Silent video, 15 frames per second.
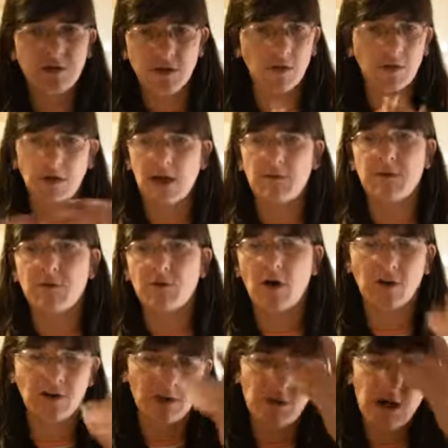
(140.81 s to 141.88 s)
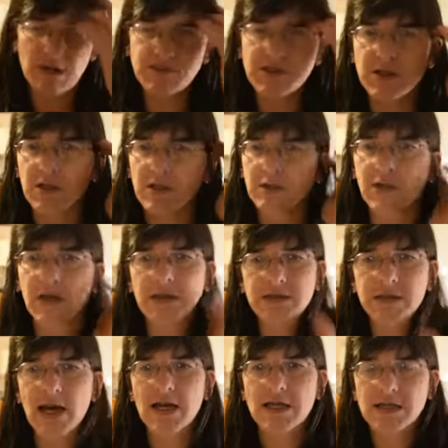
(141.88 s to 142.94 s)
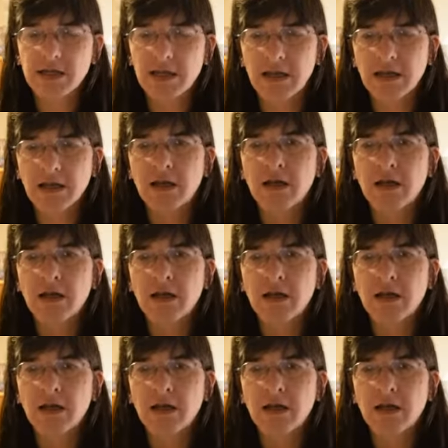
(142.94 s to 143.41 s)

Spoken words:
Don't get me wrong, they're absolutely fantastic.